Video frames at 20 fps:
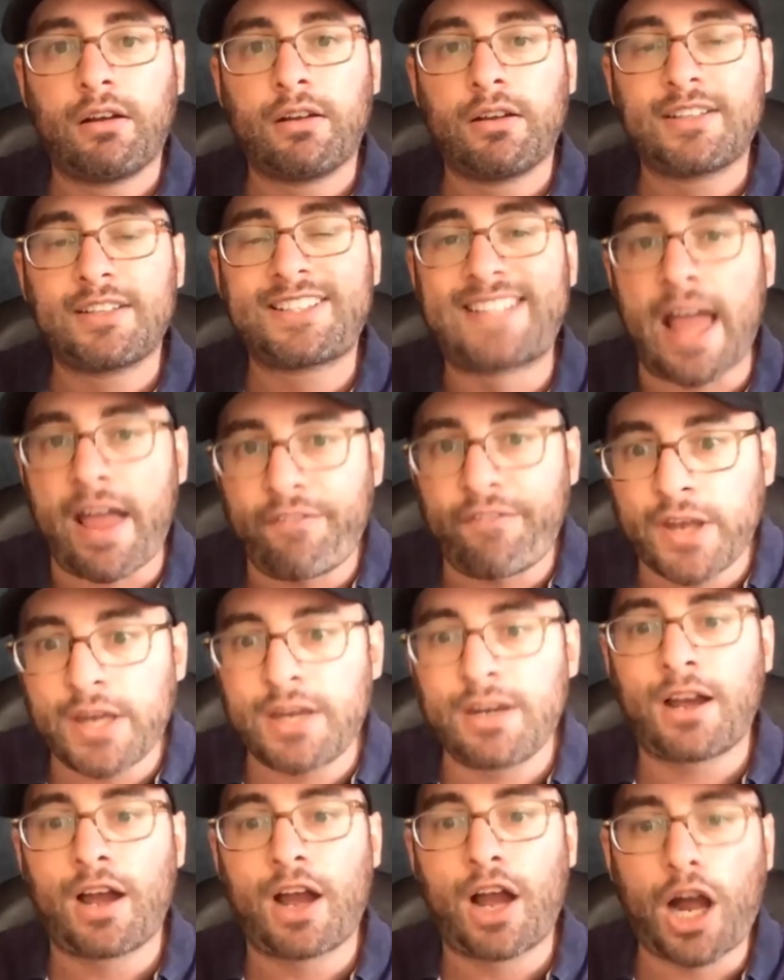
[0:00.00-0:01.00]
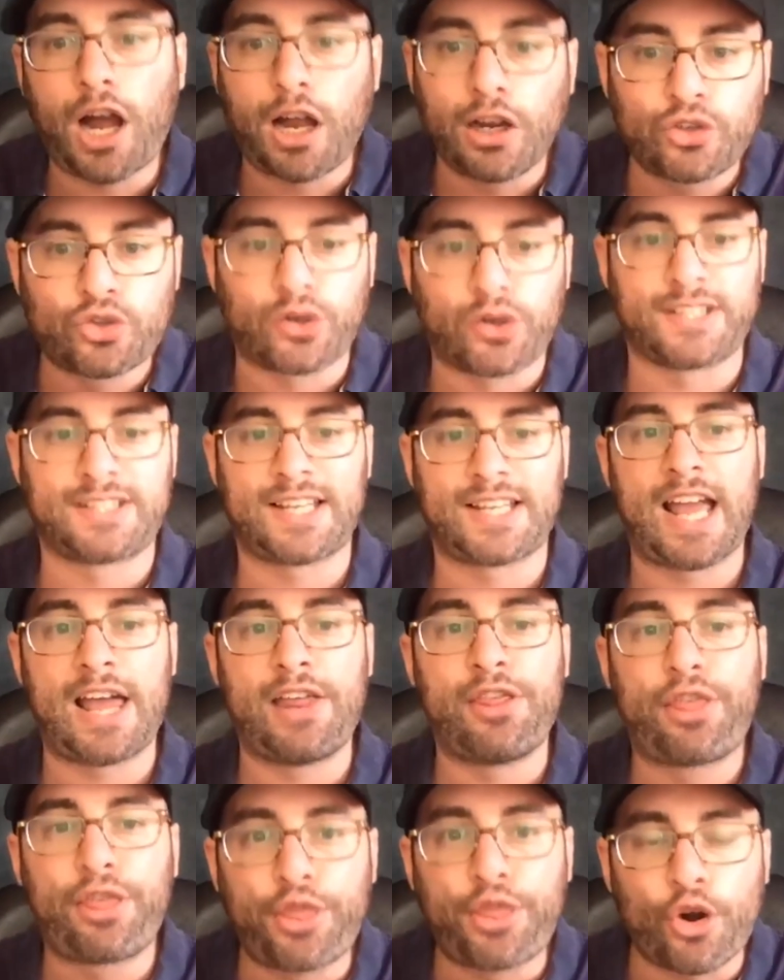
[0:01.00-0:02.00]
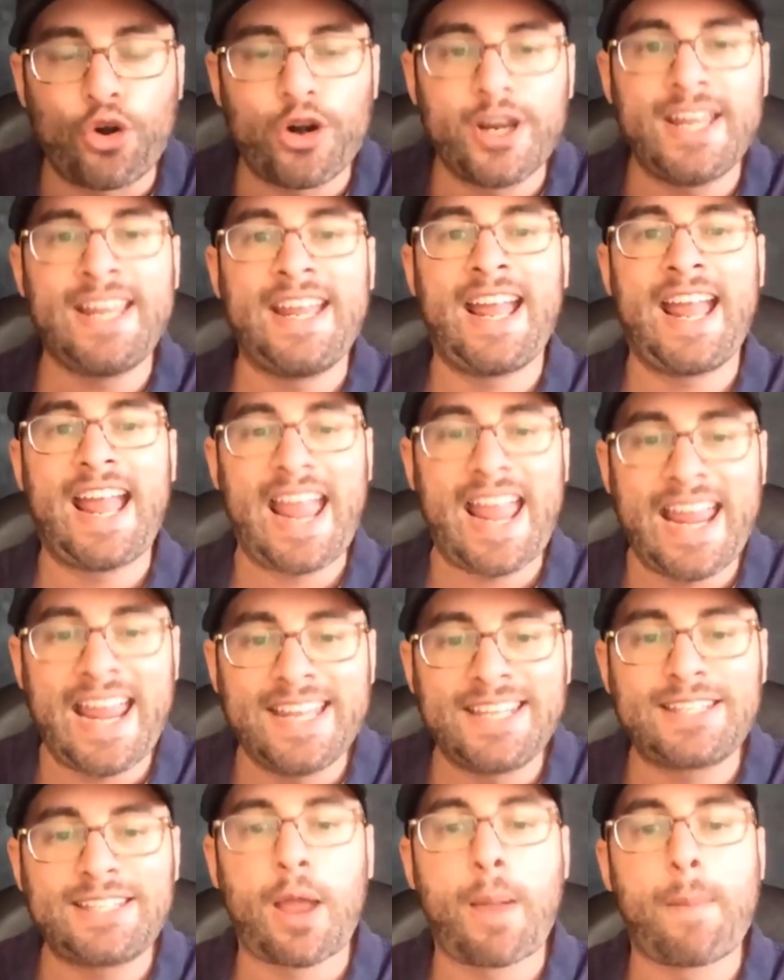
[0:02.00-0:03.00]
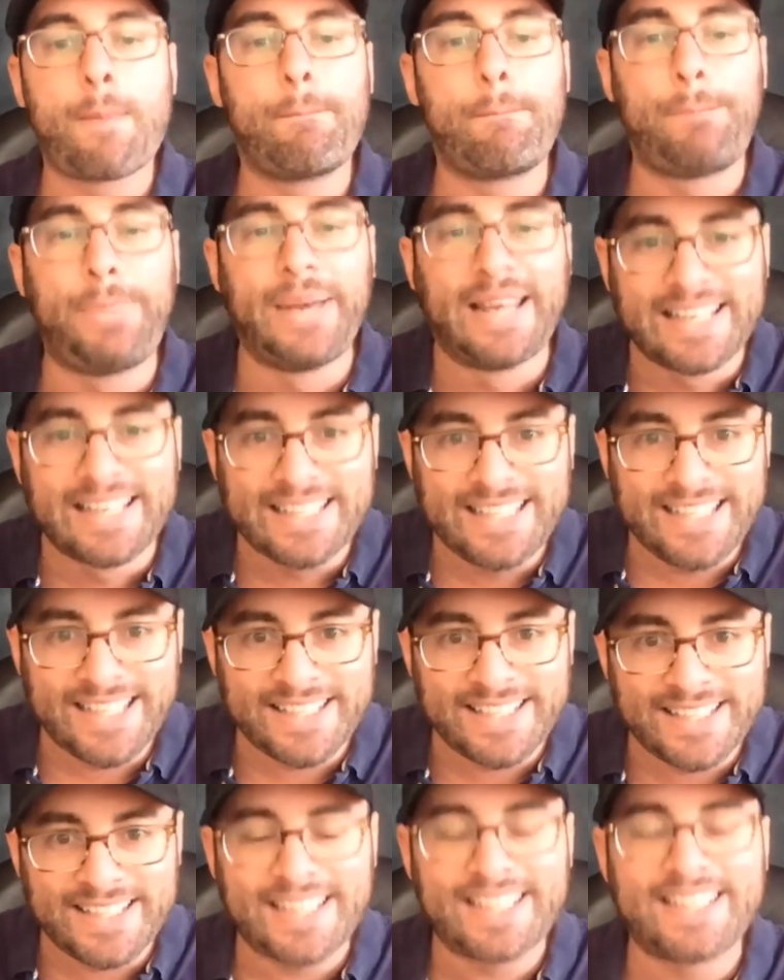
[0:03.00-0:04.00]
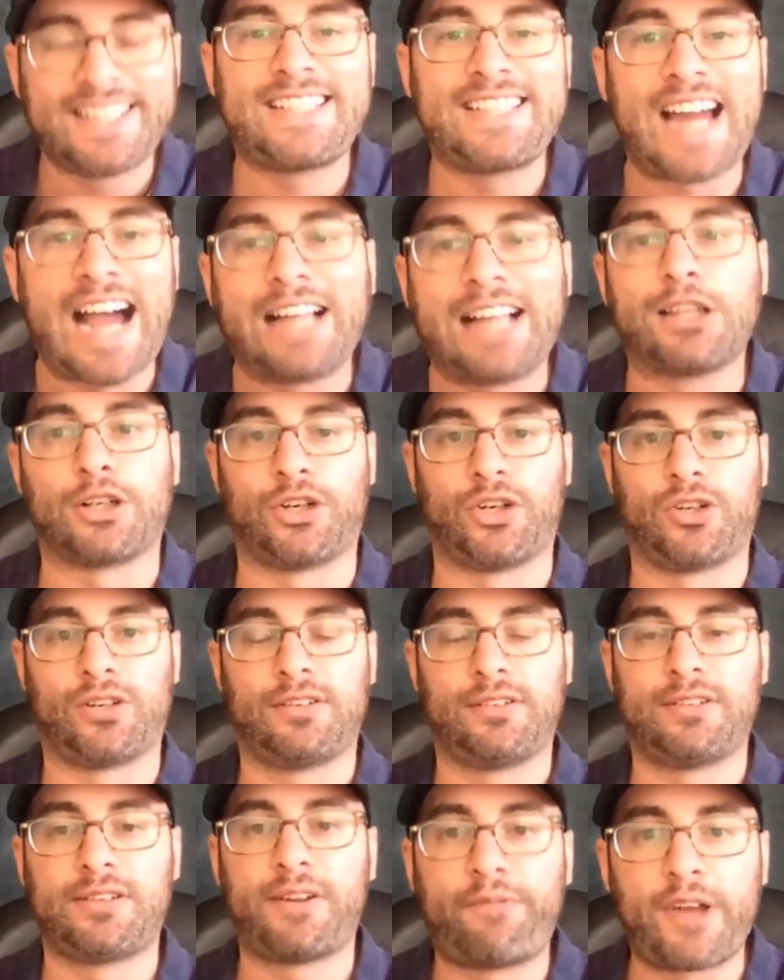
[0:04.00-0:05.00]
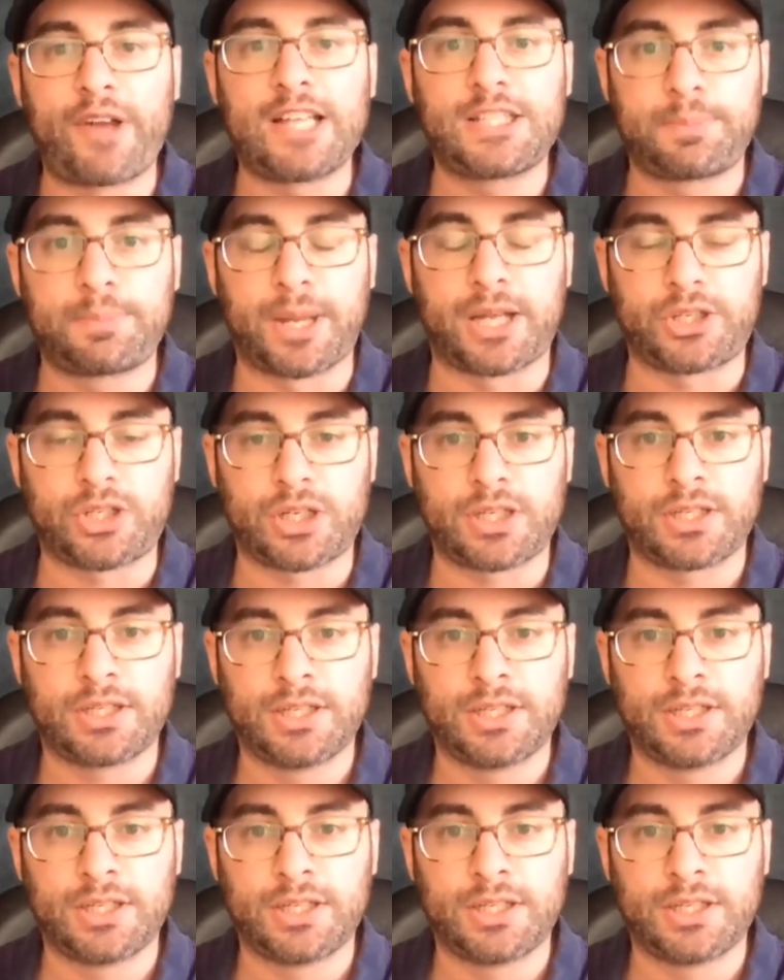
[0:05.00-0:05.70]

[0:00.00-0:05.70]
seven hundred thirty-eight billion dollars defense budget.